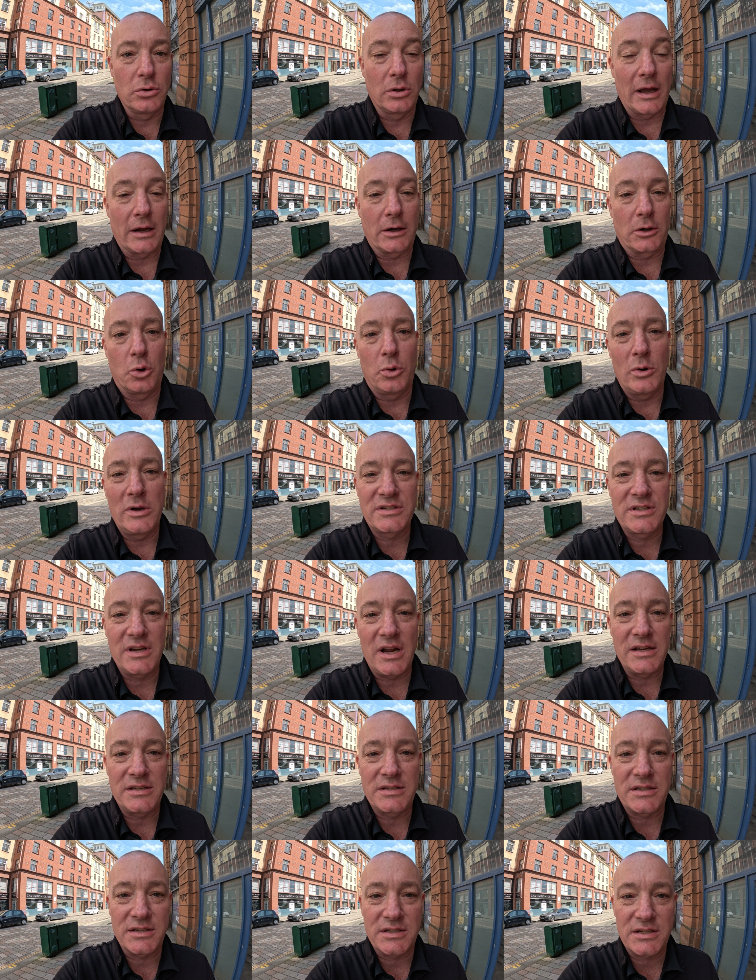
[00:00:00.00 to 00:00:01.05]
like quiz
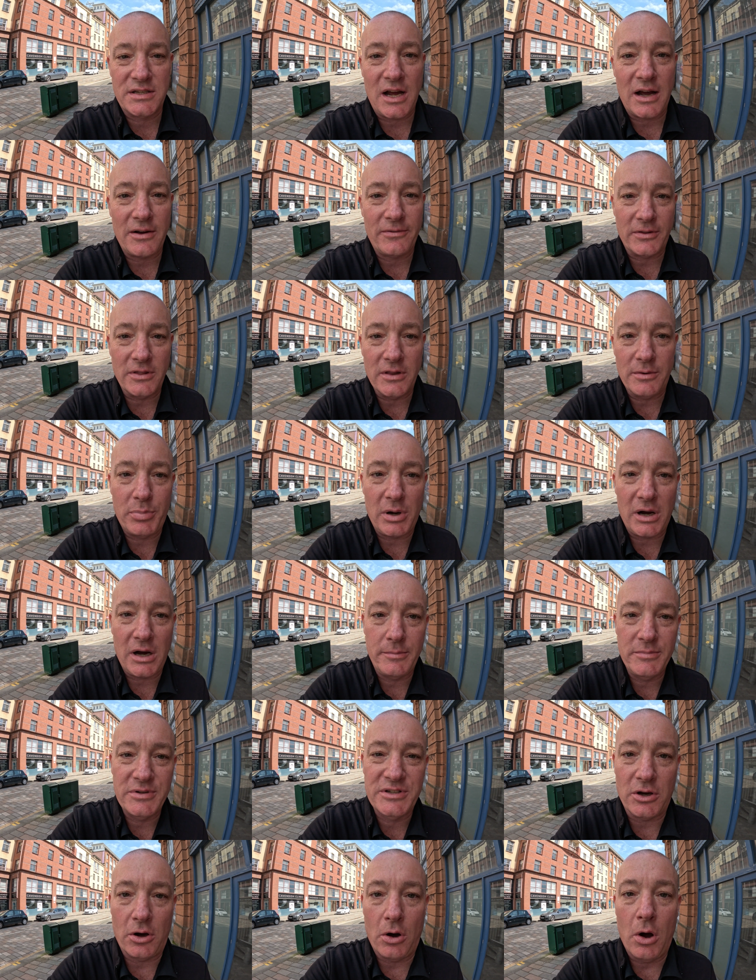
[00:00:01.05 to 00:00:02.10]
nights and stuff in the pub,
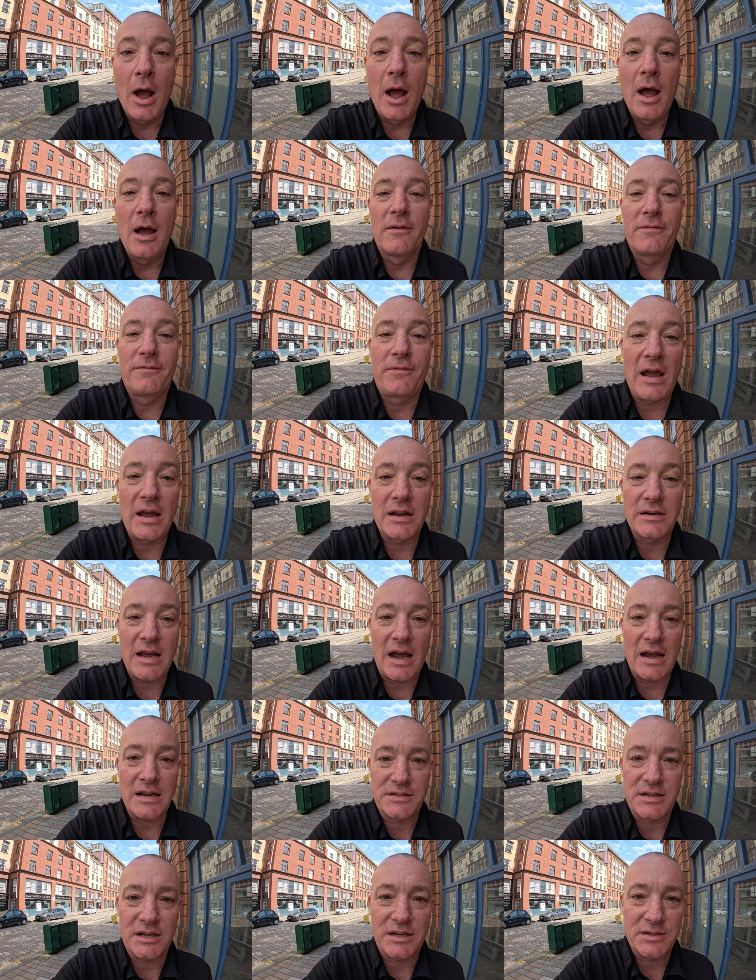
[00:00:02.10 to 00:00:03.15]
so
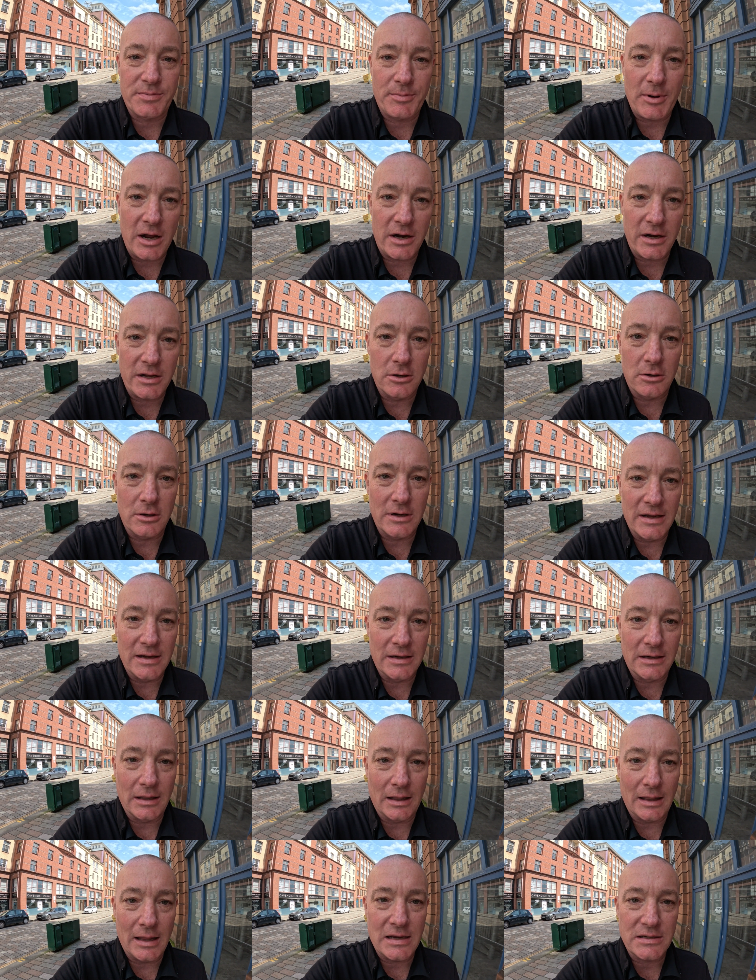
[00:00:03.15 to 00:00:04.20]
fantastic spot here in
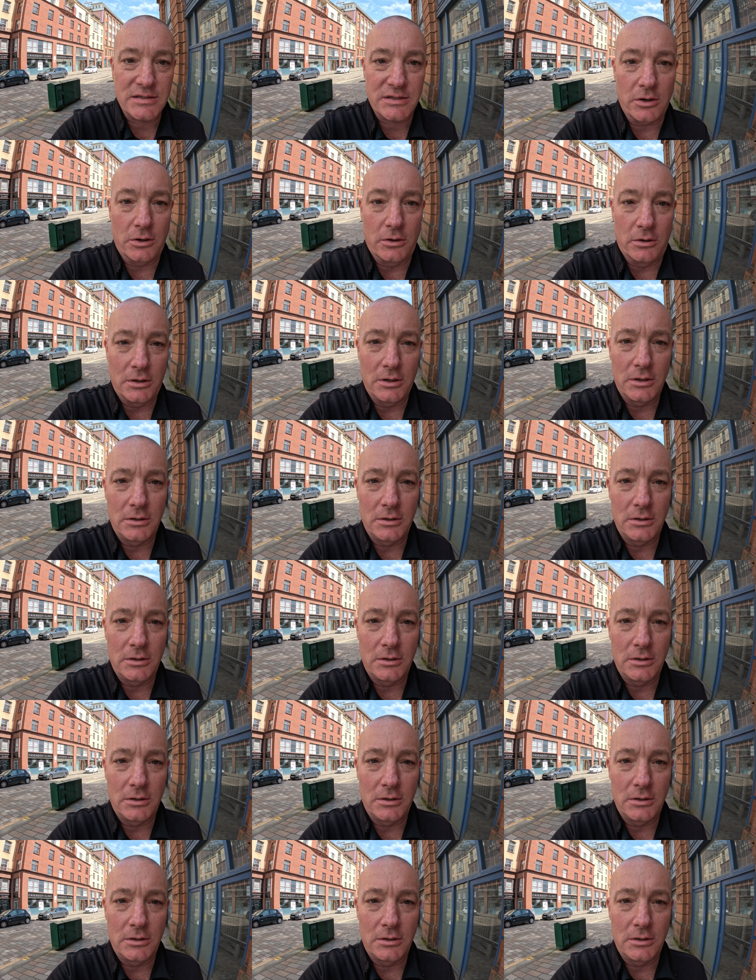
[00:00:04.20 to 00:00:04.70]
Glasgow.